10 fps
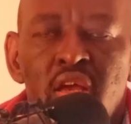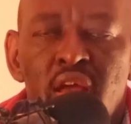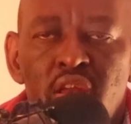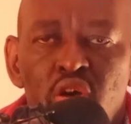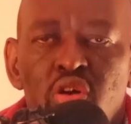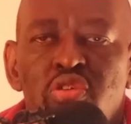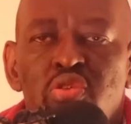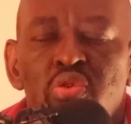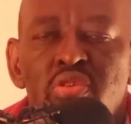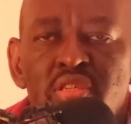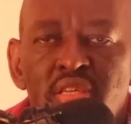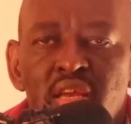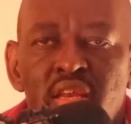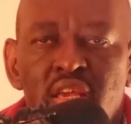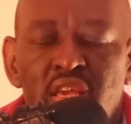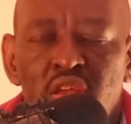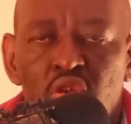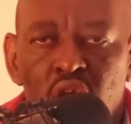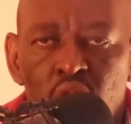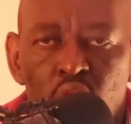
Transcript: and also selling your